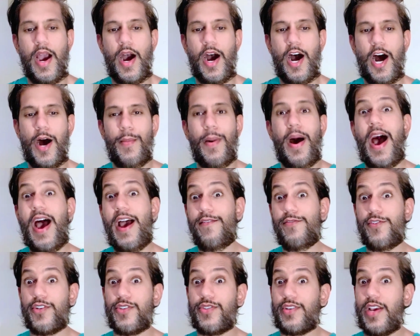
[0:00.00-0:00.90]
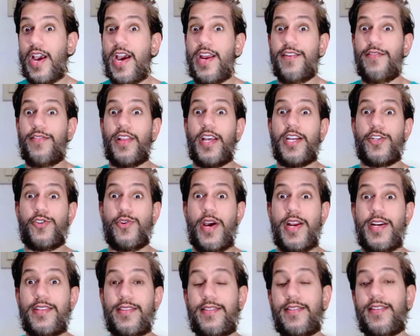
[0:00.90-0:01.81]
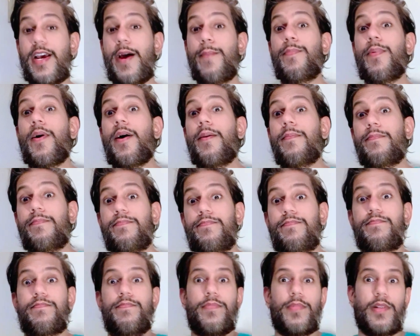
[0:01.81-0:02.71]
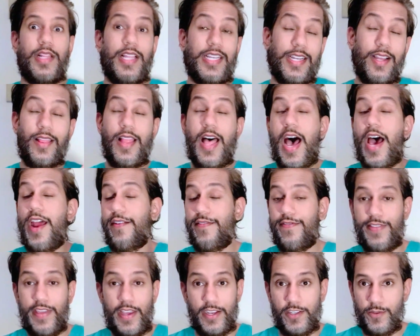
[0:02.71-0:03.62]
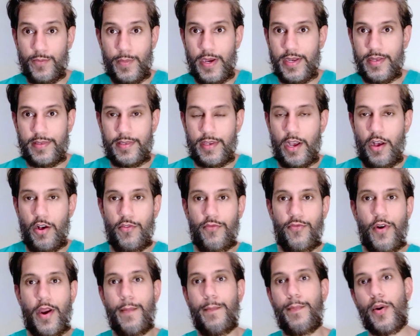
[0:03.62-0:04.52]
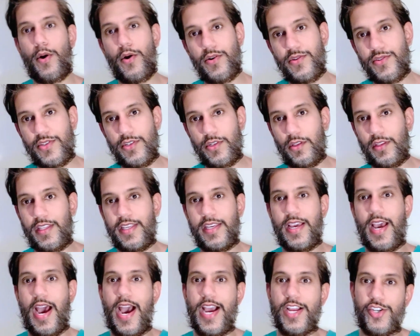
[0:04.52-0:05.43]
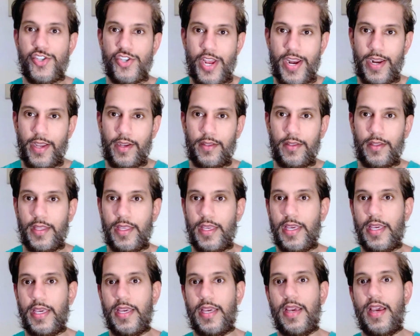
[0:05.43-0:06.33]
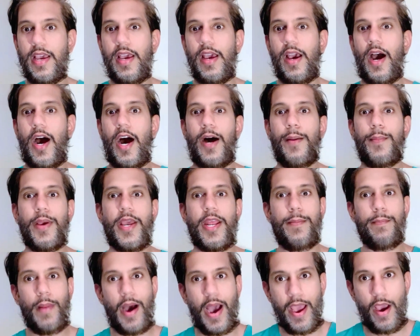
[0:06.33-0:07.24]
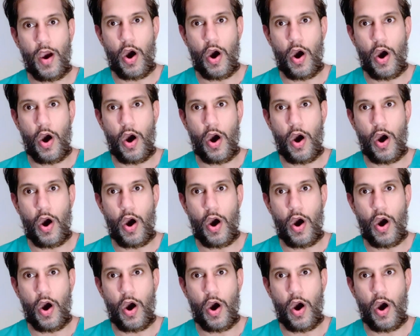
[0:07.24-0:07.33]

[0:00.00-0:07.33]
I've just kind of like tried to step up like a lot of things myself, right? Personally, hygienically, in my